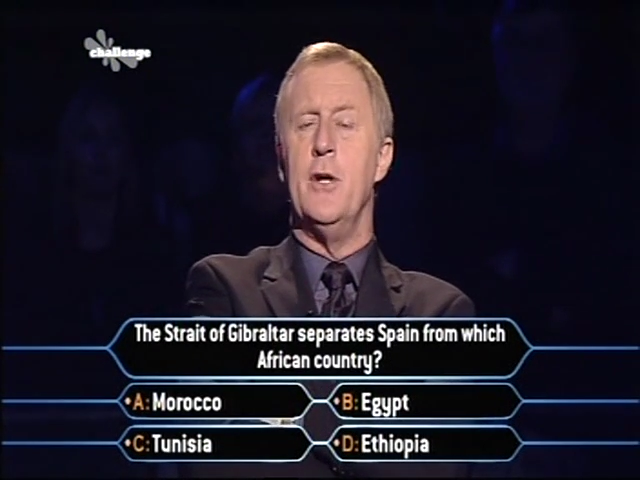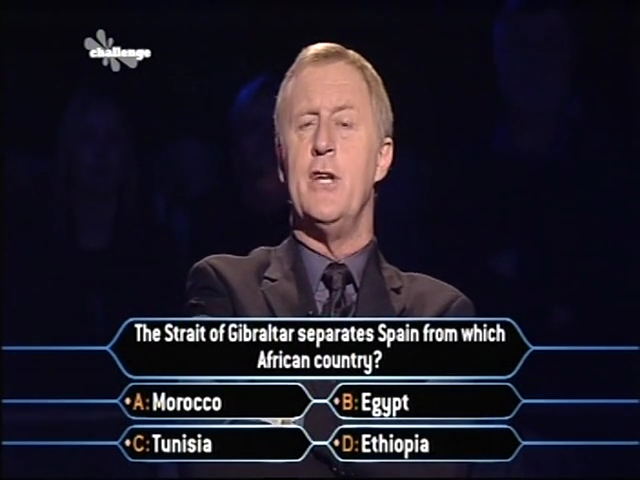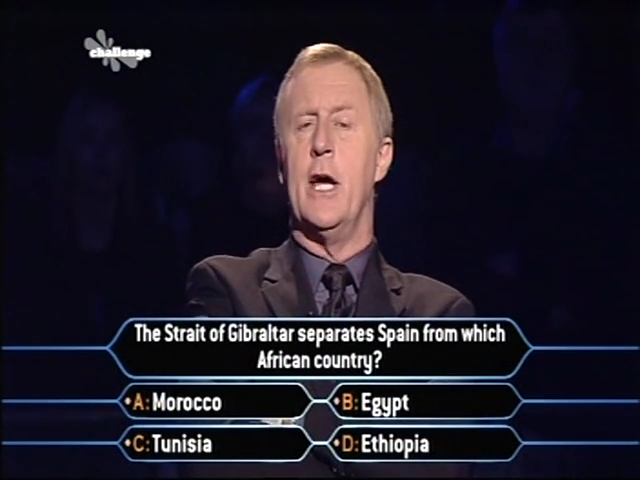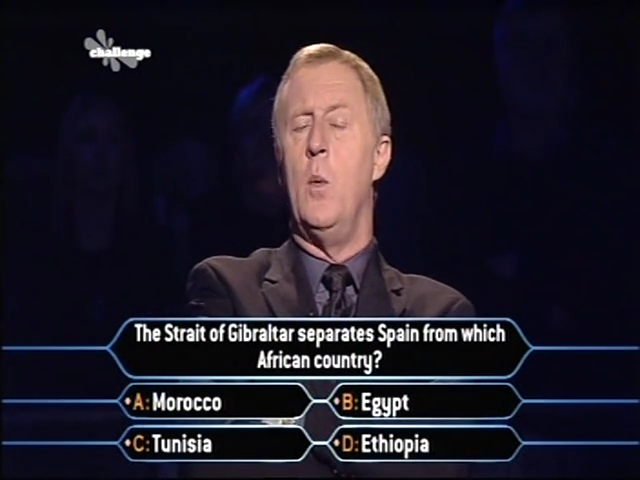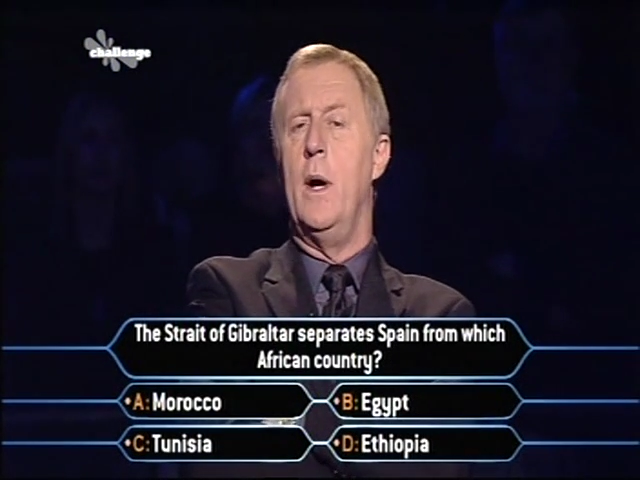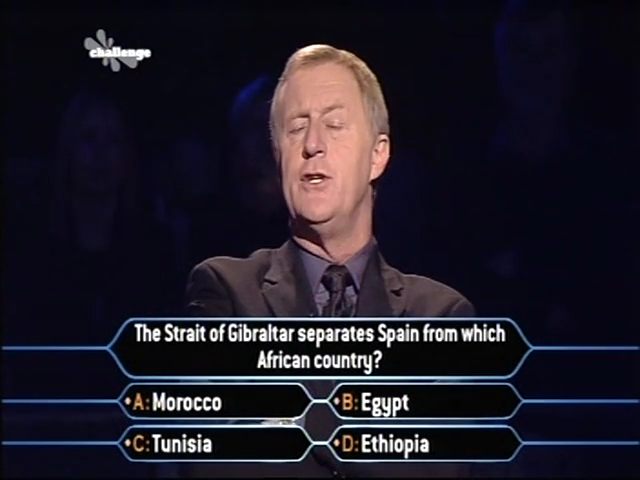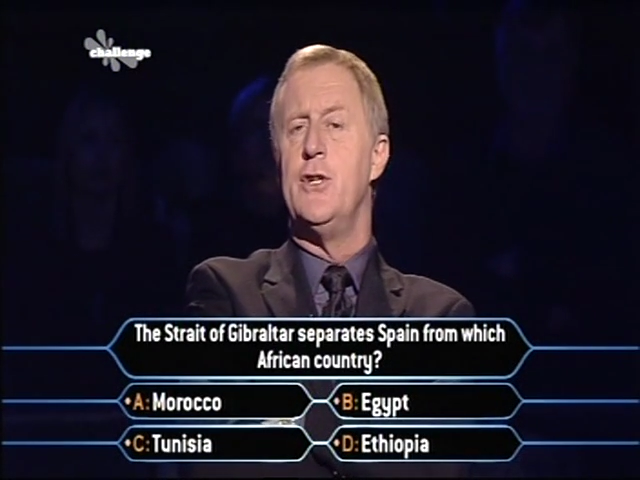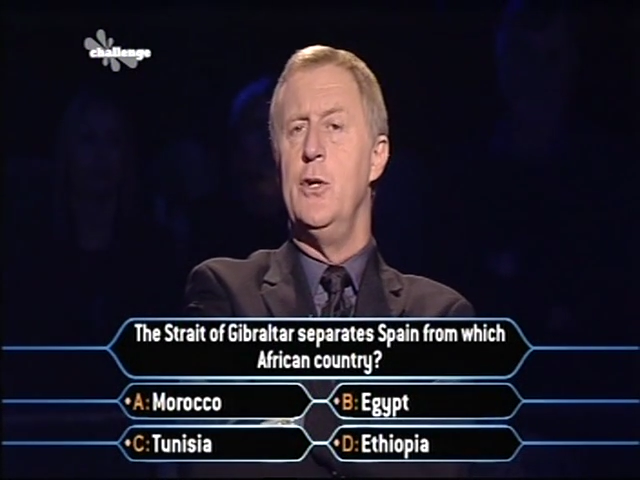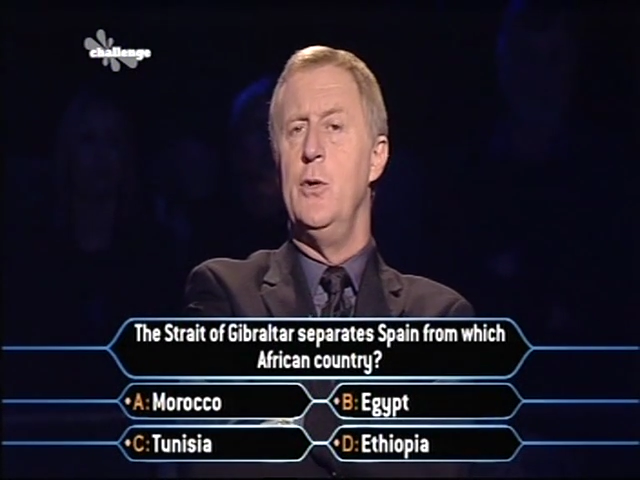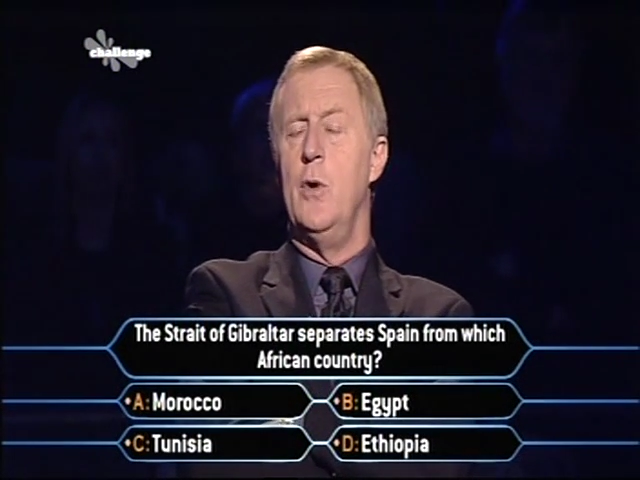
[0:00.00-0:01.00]
take away
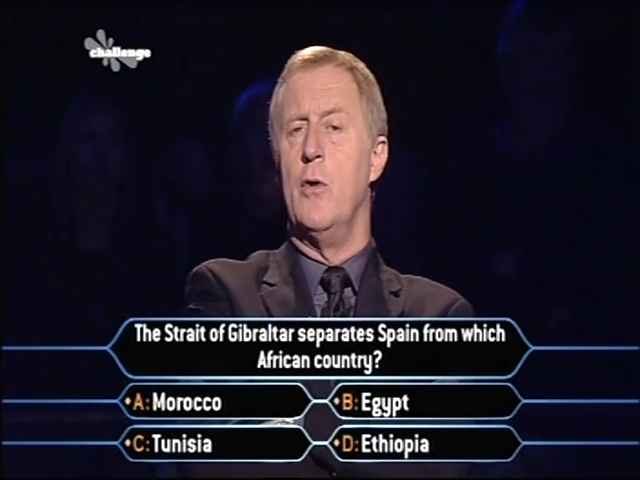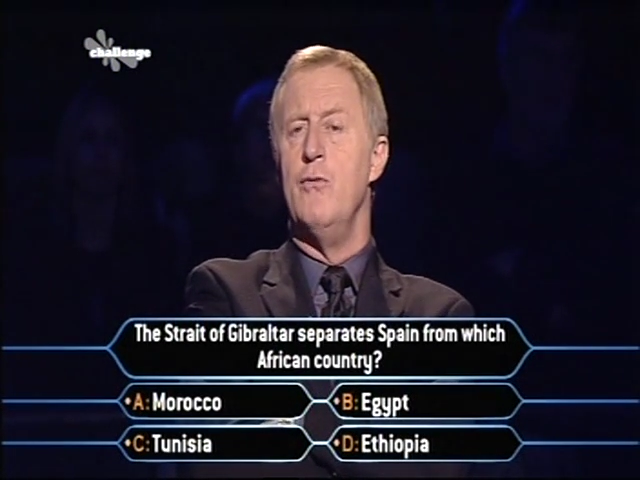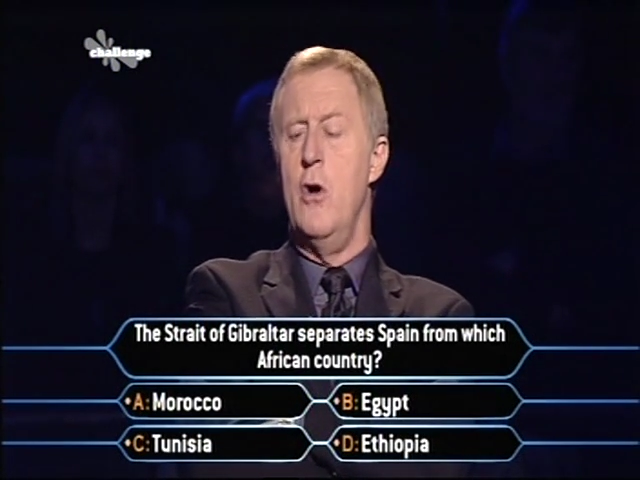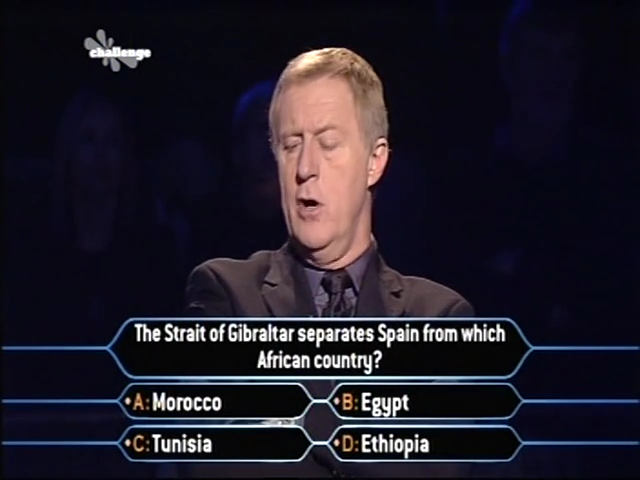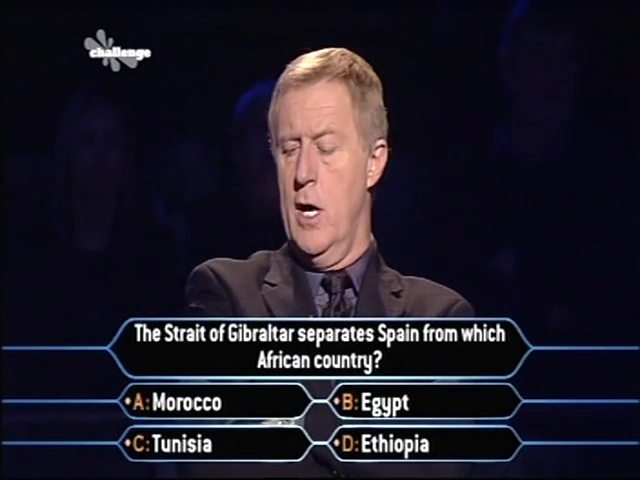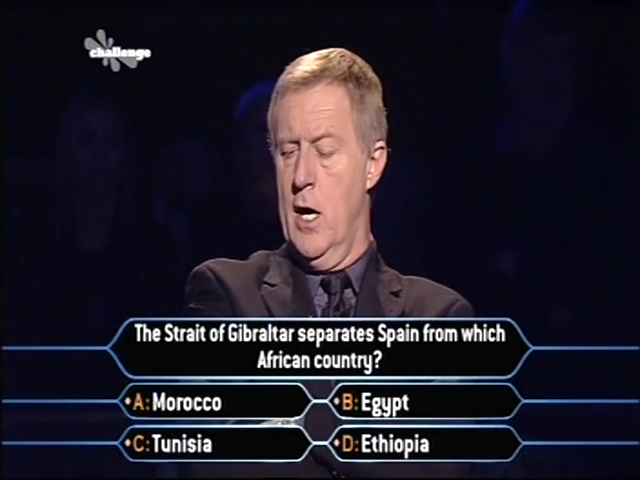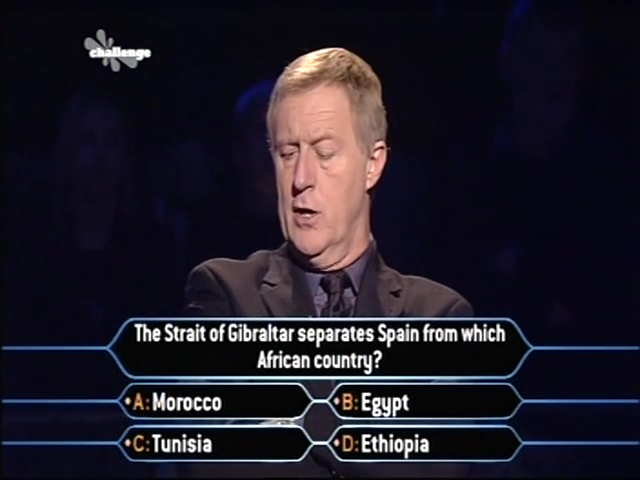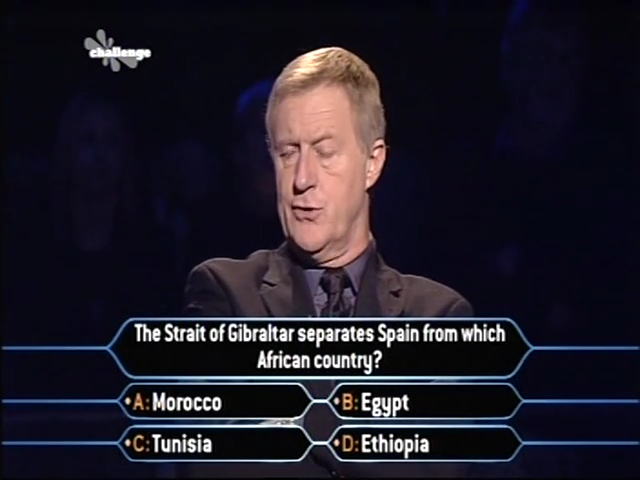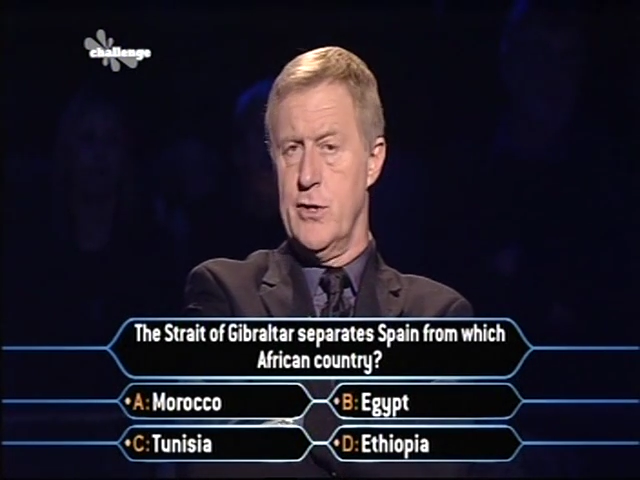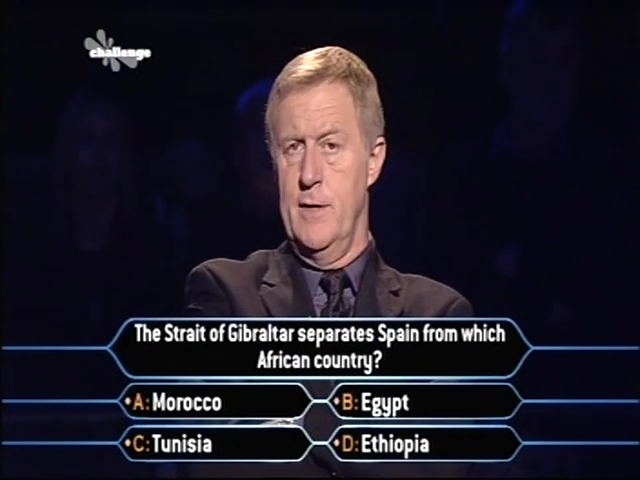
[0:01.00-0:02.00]
2 wrong answers.